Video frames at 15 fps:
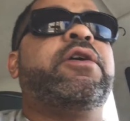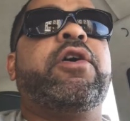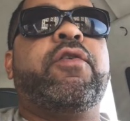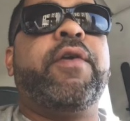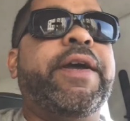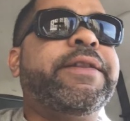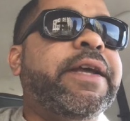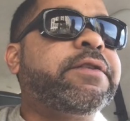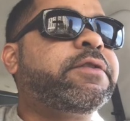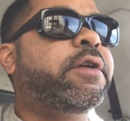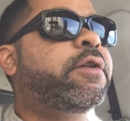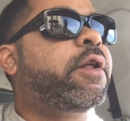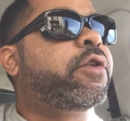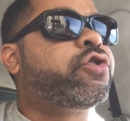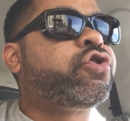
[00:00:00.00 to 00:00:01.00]
All right, that's
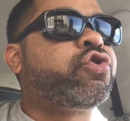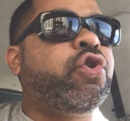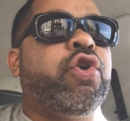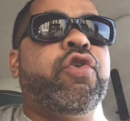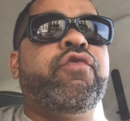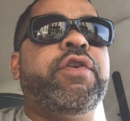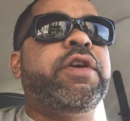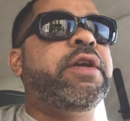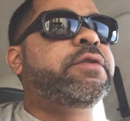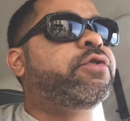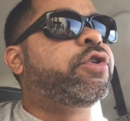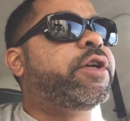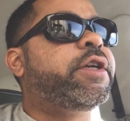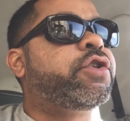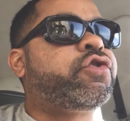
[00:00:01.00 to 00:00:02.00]
another story.
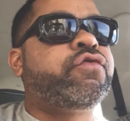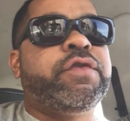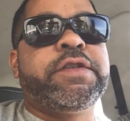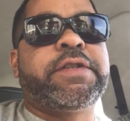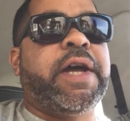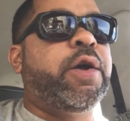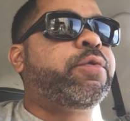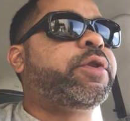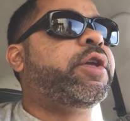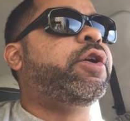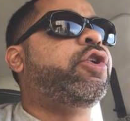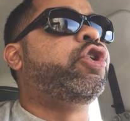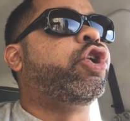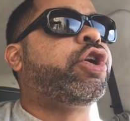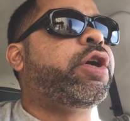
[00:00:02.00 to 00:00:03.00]
The history is out there.
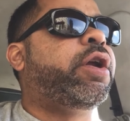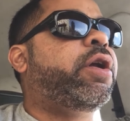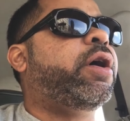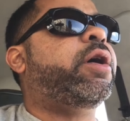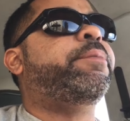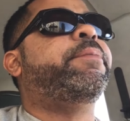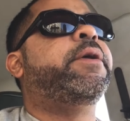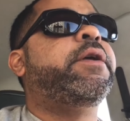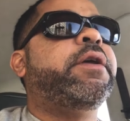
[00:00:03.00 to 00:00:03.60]
Look it up,